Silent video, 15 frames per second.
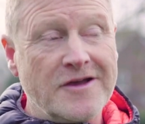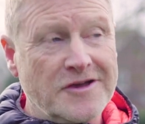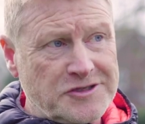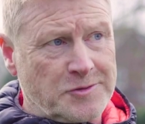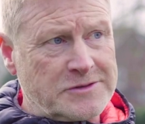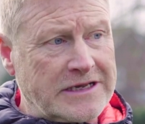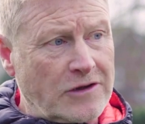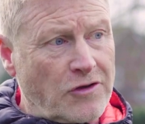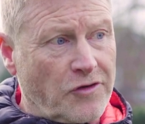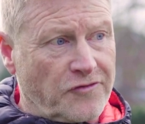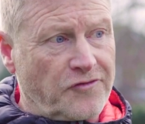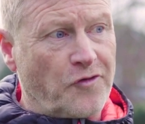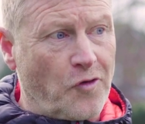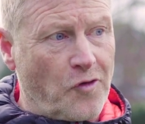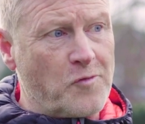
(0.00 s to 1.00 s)
So we did a lot of
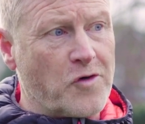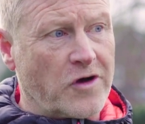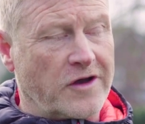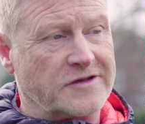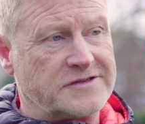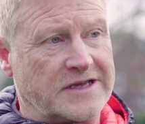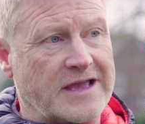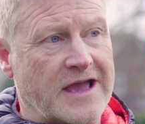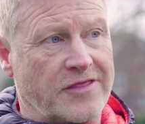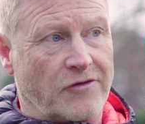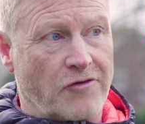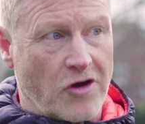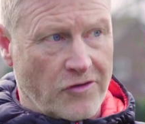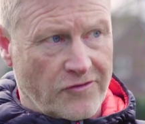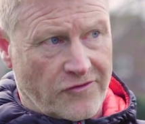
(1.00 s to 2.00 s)
form work
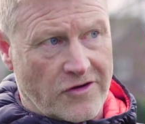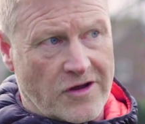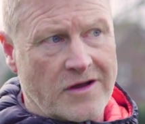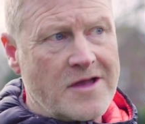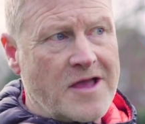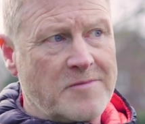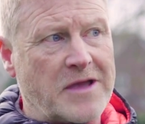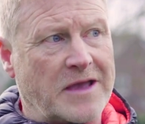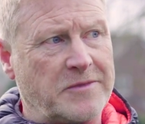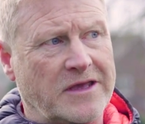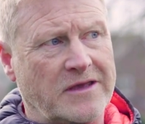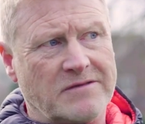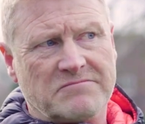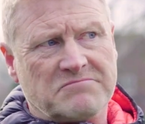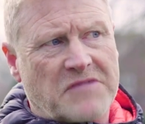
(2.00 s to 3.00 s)
together over maybe